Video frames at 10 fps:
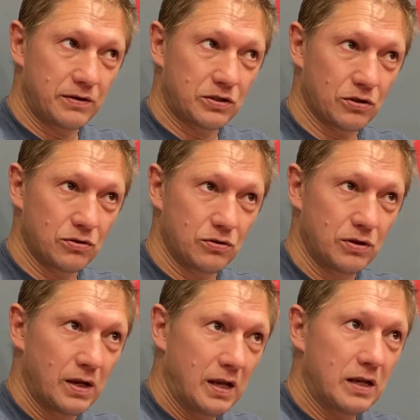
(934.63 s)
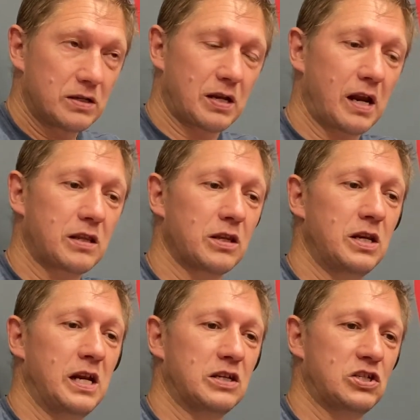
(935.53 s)
to take the
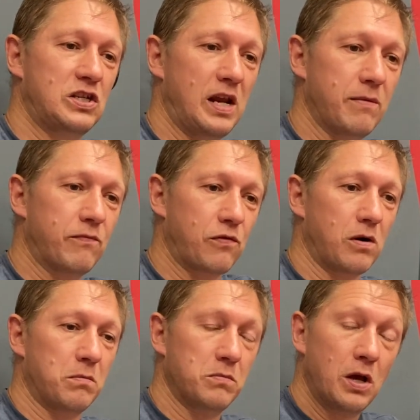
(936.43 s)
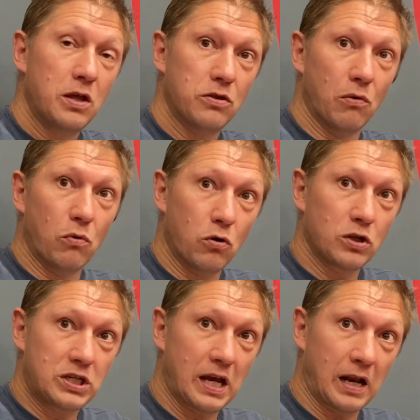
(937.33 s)
next step from the raw
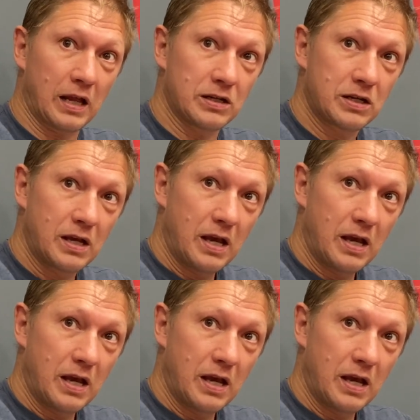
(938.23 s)
talent